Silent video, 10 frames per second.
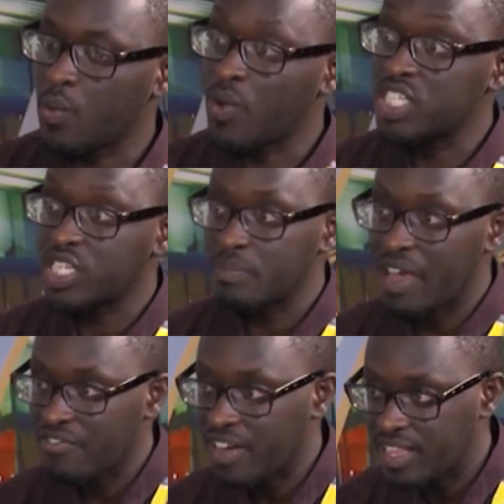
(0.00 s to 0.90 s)
watching
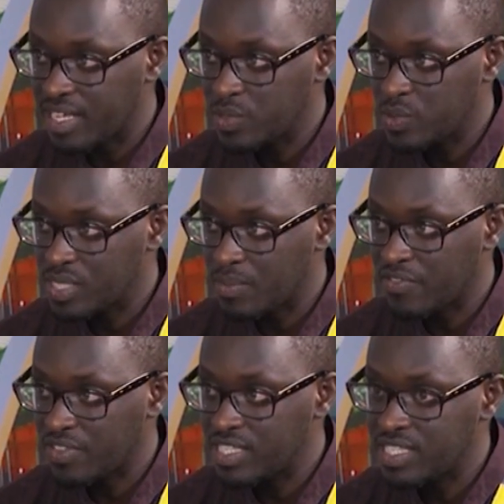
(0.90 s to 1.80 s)
my father do some
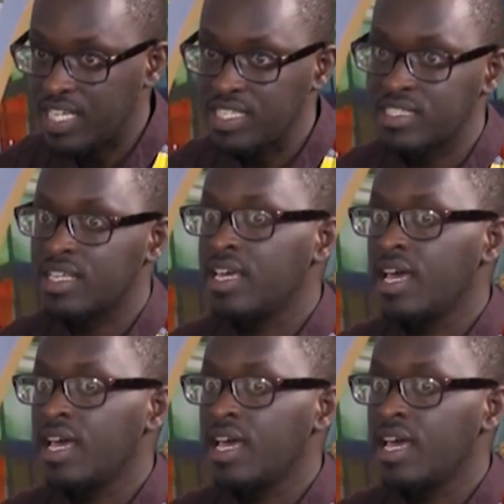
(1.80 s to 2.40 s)
of these things.